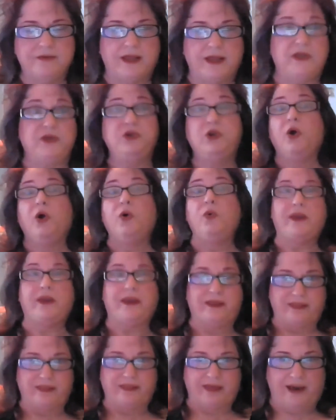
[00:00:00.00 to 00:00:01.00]
Like,
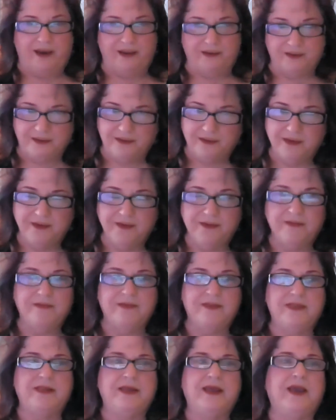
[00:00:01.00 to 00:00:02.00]
knowing that
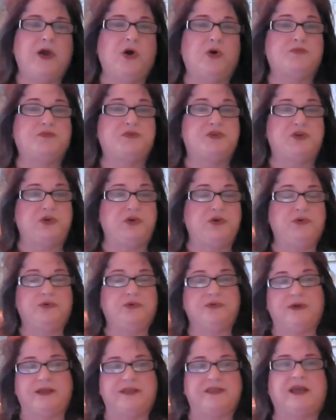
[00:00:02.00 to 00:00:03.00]
helps
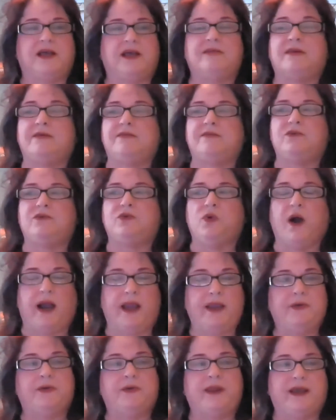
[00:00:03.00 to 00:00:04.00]
you. You
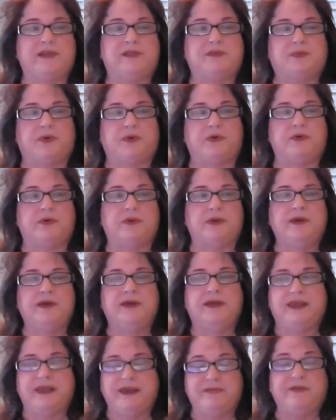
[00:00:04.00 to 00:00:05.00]
hire an expert,
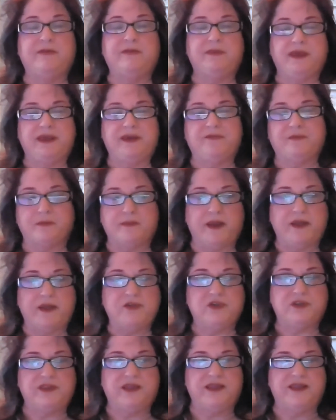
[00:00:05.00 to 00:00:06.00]
give them the
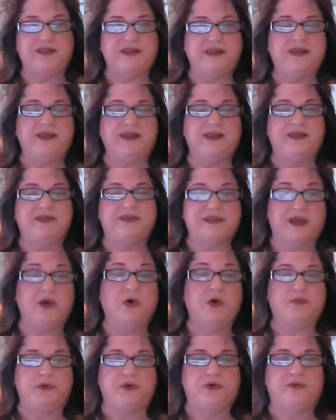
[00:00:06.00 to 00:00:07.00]
information they need to
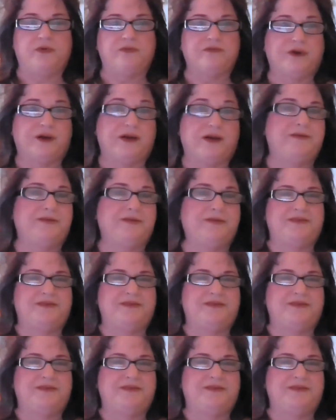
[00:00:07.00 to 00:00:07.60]
help you, right?